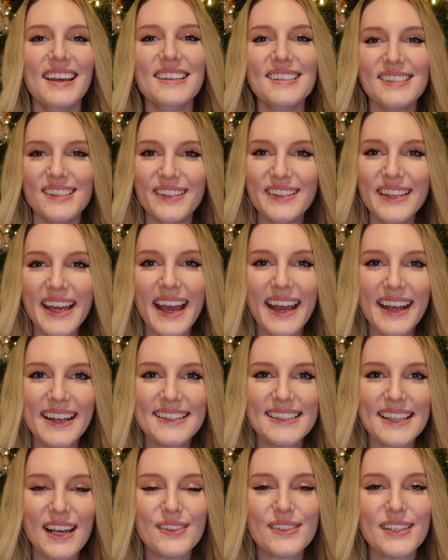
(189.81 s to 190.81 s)
So yeah,
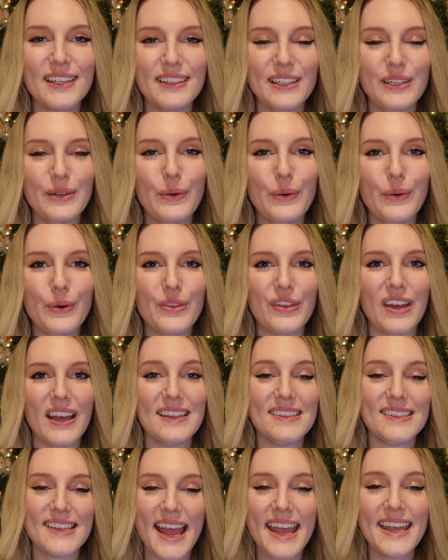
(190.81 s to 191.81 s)
it sounds like the author
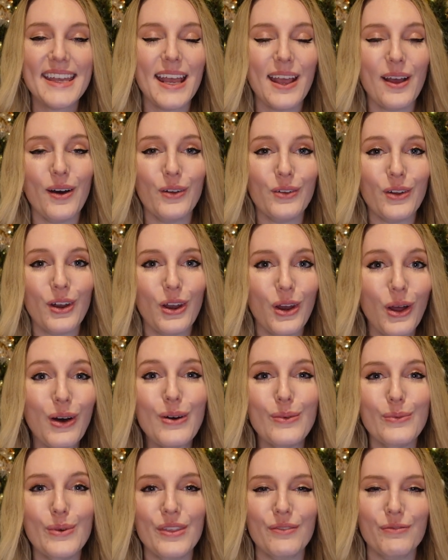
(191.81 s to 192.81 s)
is taking on a
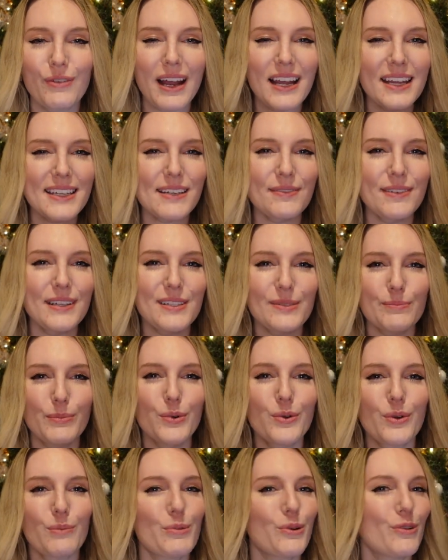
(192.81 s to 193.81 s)
lot with a relatively
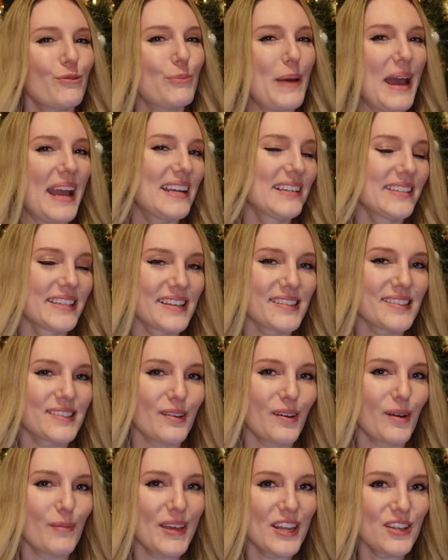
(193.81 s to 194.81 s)
small number of pages,
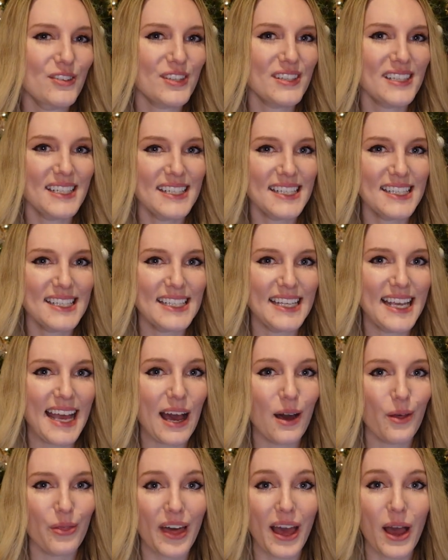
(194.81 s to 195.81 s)
so I'm interested to see
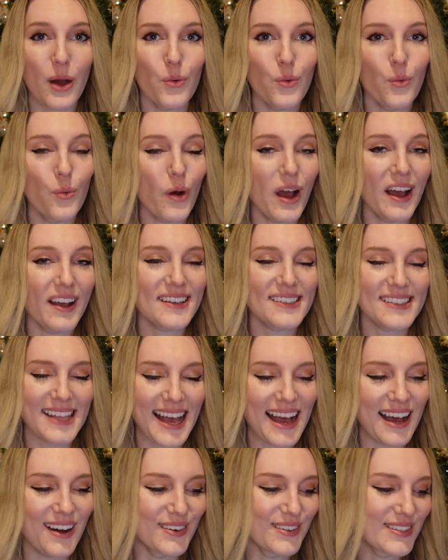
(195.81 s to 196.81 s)
how that all works
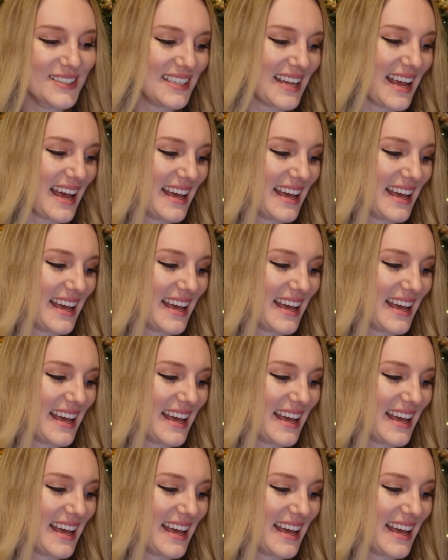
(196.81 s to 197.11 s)
out.